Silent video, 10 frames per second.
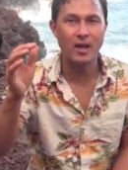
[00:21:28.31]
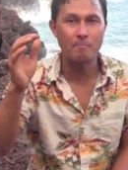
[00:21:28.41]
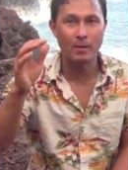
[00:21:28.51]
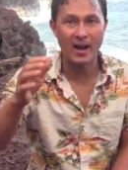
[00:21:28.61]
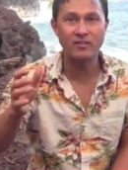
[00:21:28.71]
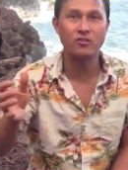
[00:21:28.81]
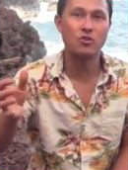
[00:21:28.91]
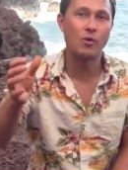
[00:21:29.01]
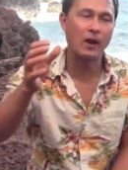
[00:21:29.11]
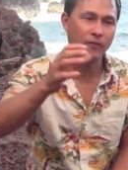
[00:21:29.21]
that buys
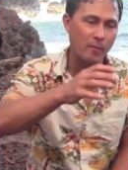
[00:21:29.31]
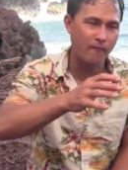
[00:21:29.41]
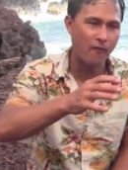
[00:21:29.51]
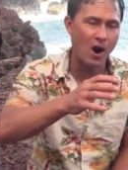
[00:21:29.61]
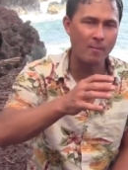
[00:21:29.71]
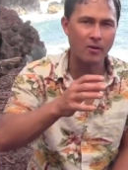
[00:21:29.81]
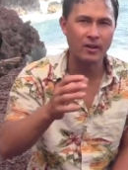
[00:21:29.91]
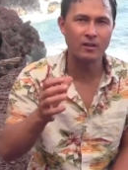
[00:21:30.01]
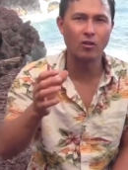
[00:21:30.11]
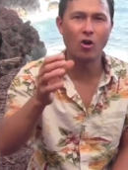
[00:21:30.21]
it direct from the
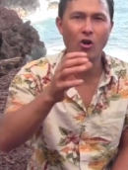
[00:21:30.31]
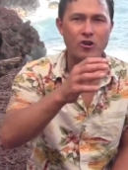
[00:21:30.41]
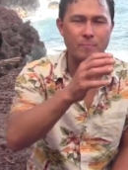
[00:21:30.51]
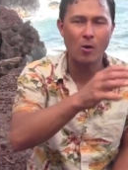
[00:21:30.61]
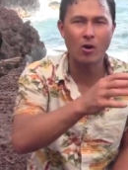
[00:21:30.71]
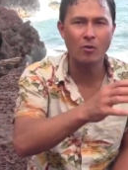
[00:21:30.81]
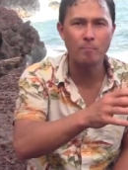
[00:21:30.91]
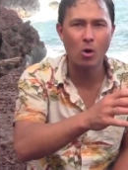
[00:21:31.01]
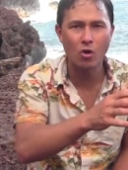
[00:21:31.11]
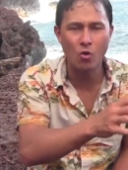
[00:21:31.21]
farmer in large bulk
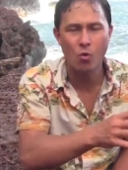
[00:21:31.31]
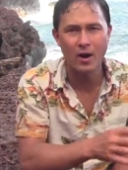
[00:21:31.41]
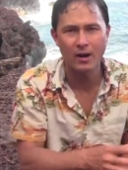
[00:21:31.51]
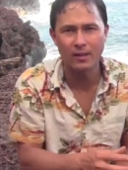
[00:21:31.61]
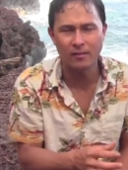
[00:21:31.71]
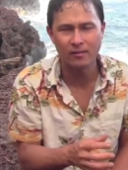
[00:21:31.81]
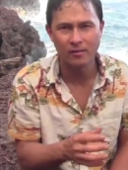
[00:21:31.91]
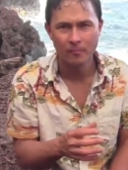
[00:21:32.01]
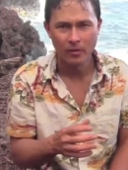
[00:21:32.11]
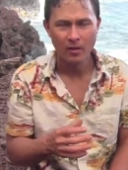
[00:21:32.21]
quantities